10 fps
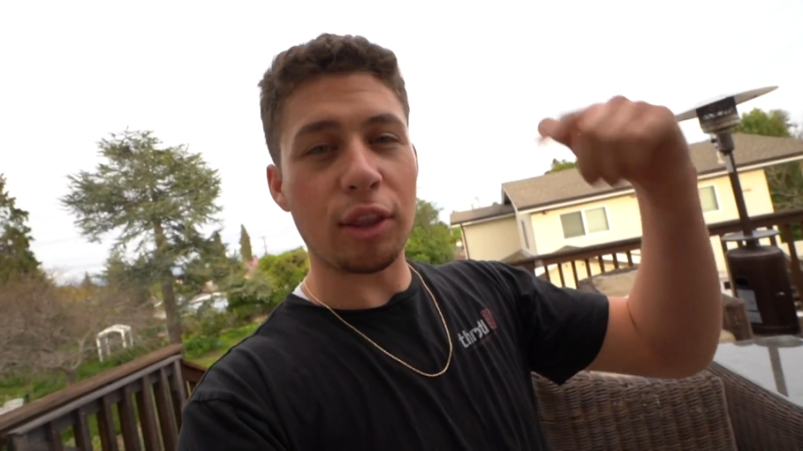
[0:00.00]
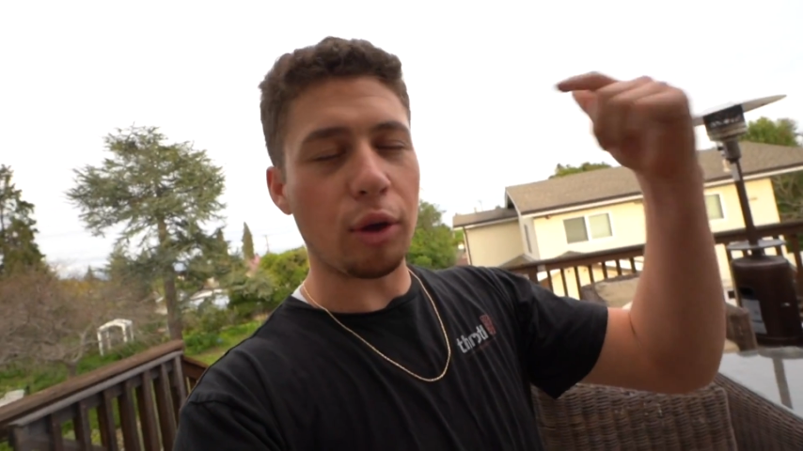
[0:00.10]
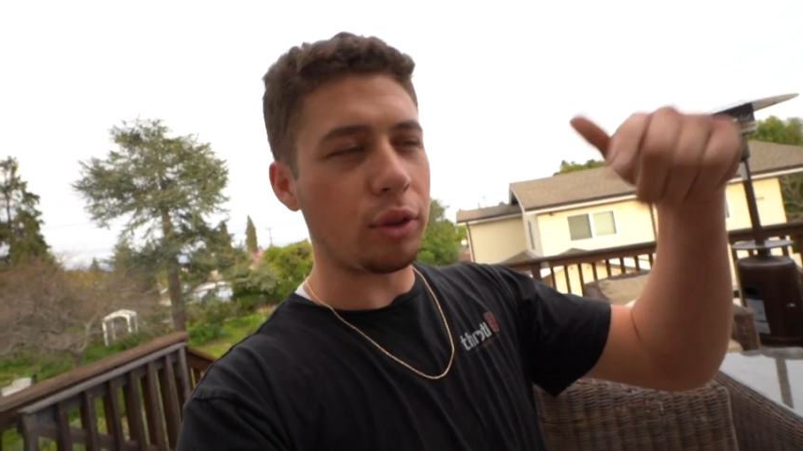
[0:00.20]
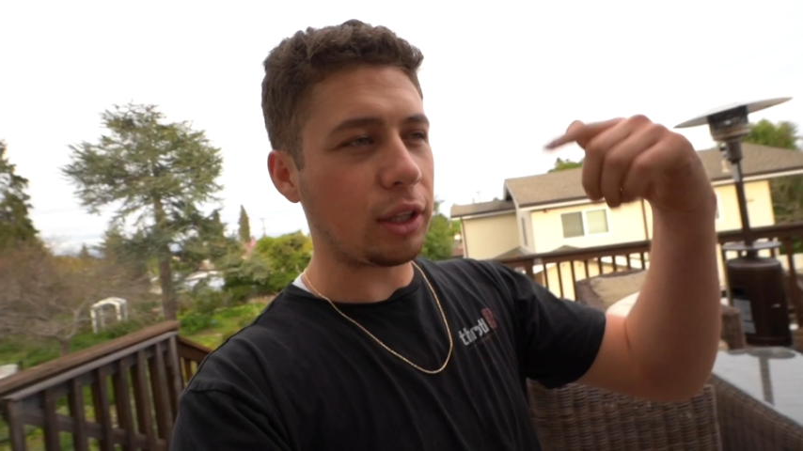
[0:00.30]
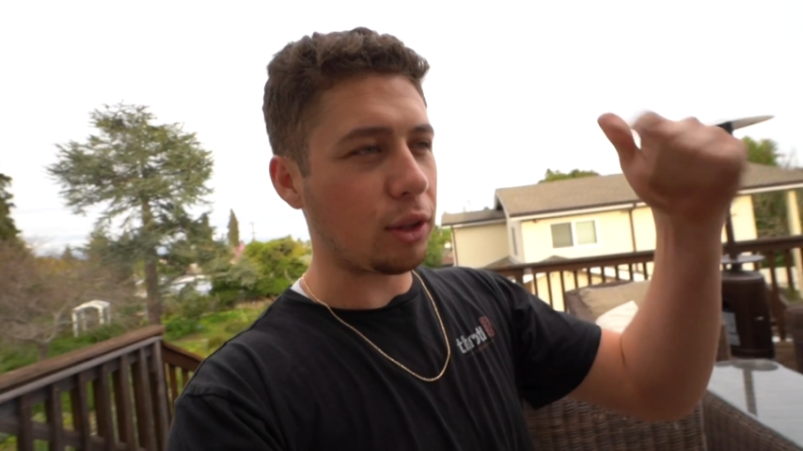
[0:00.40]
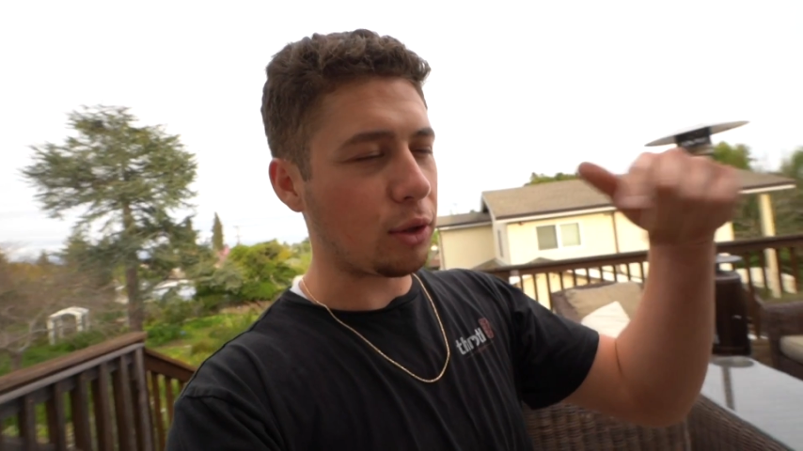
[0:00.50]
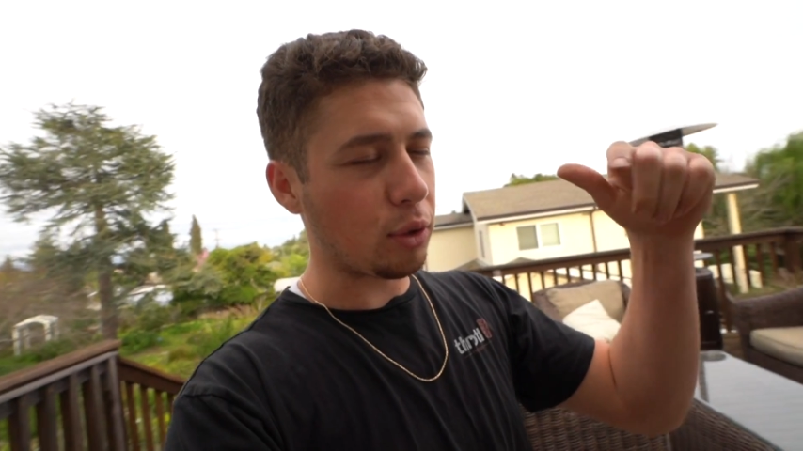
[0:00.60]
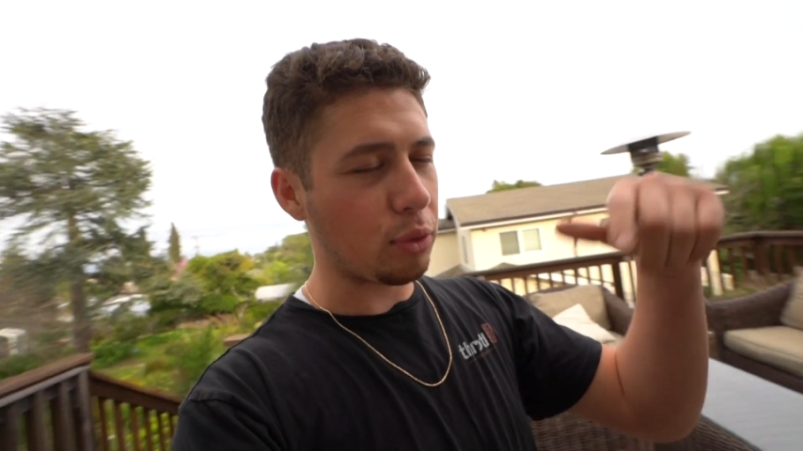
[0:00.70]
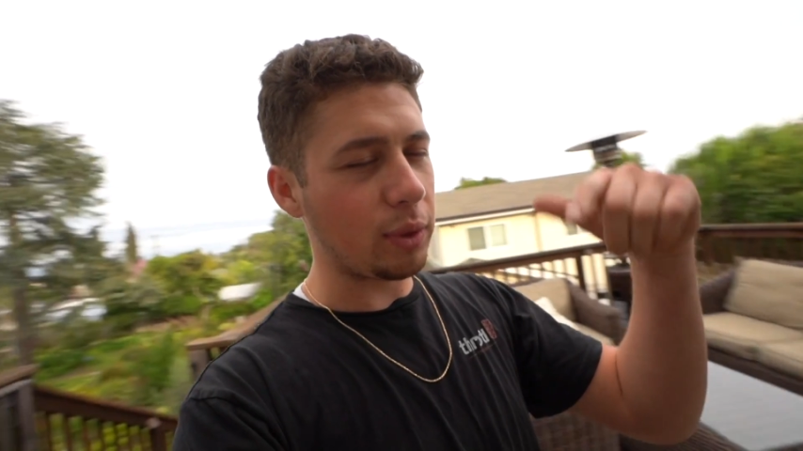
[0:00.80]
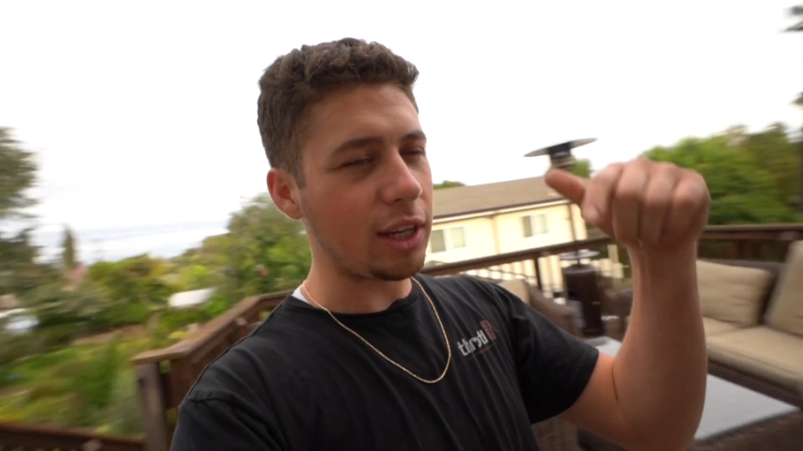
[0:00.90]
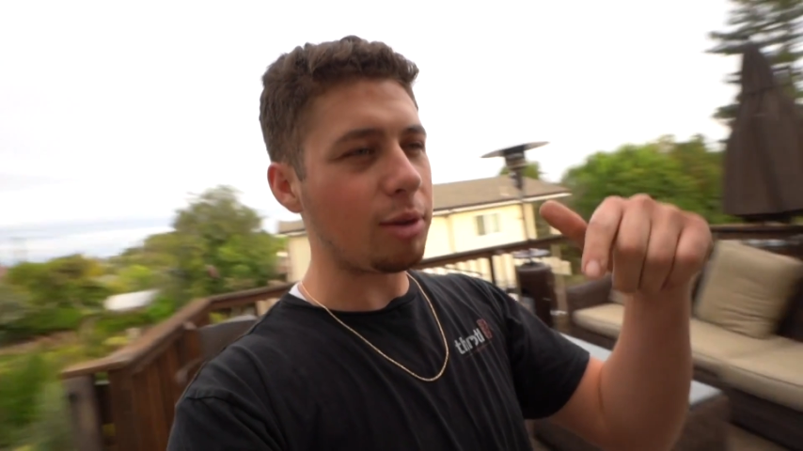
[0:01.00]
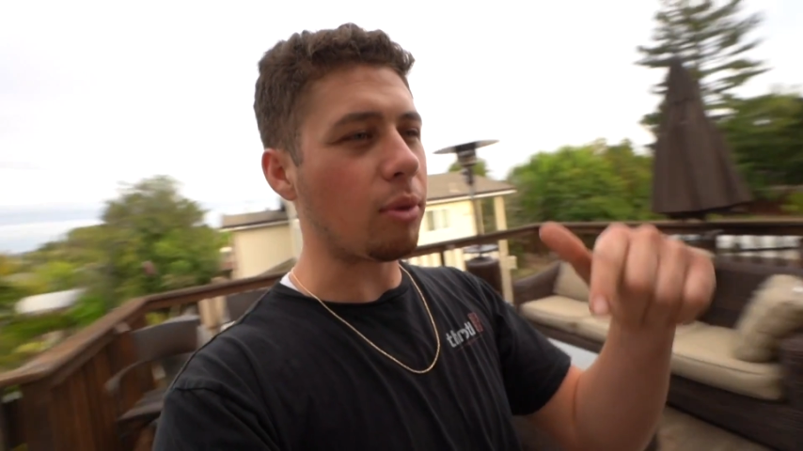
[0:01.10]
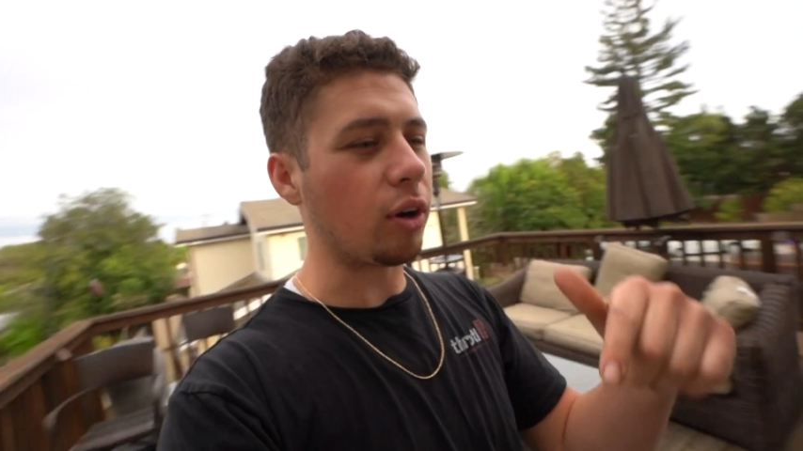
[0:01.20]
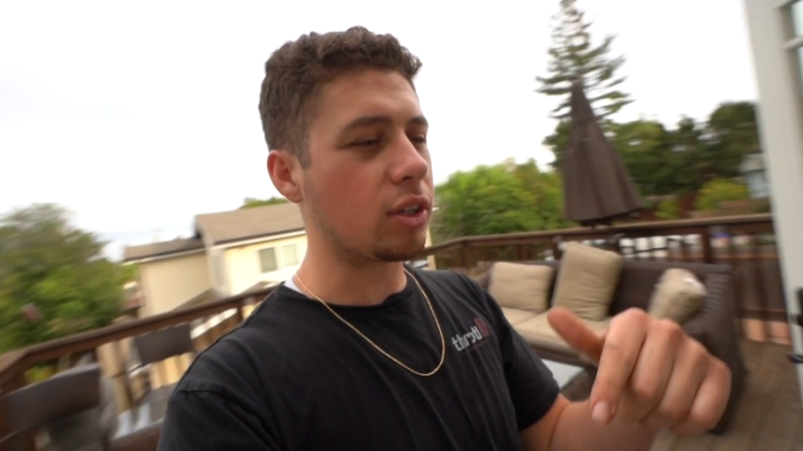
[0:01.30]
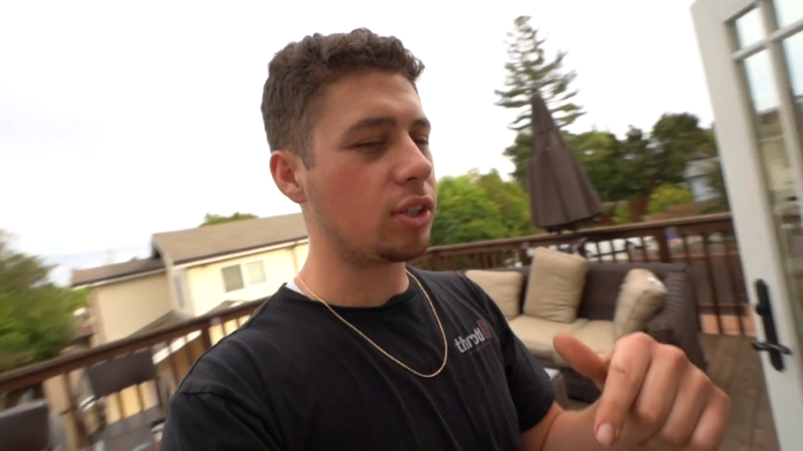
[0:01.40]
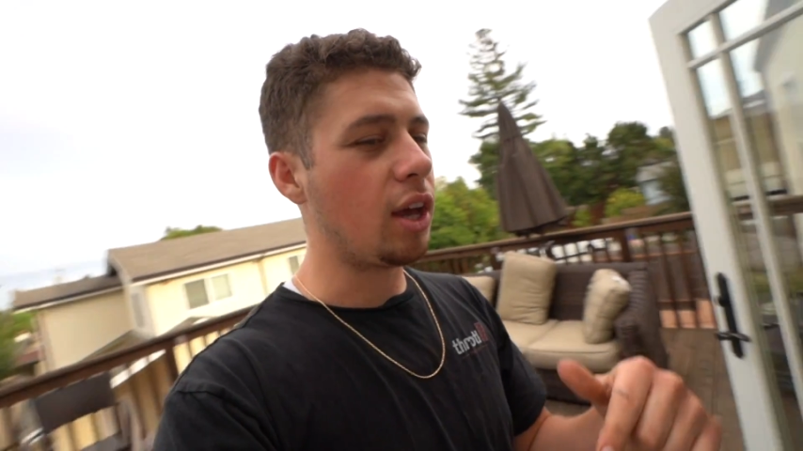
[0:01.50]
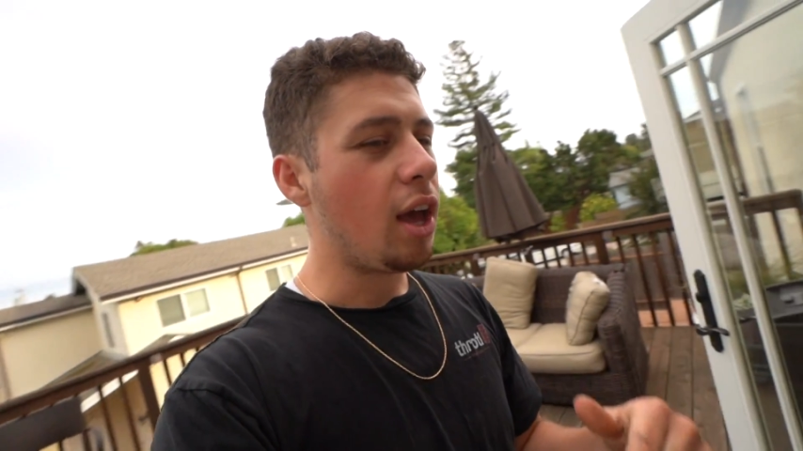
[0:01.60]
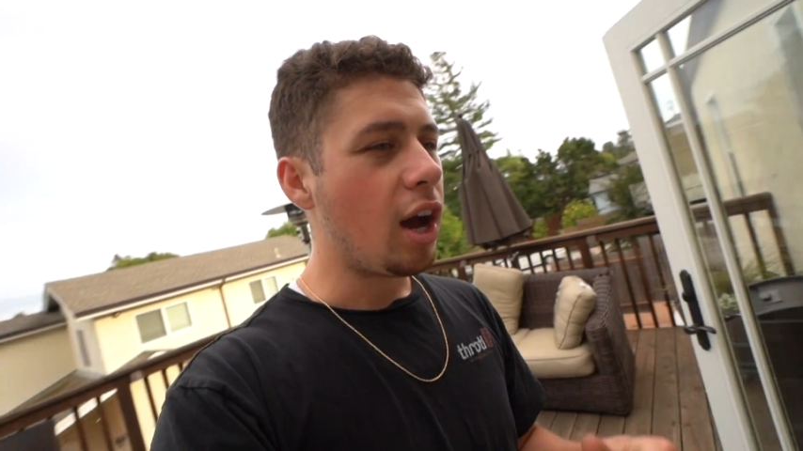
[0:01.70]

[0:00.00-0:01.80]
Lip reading: all like the little 3D marks.